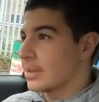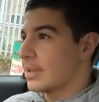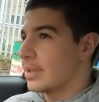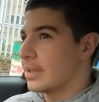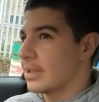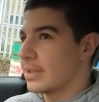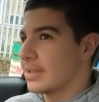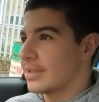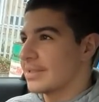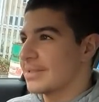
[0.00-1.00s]
Uh,
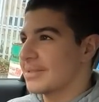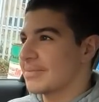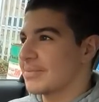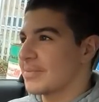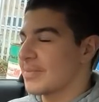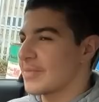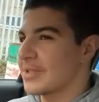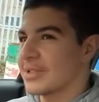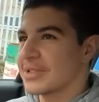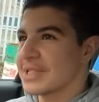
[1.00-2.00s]

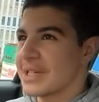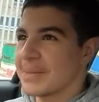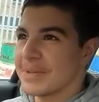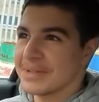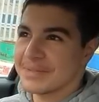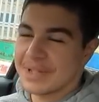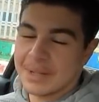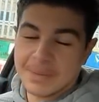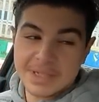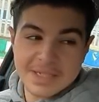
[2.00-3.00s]
no, I would say I, I think
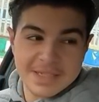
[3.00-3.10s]
I passed.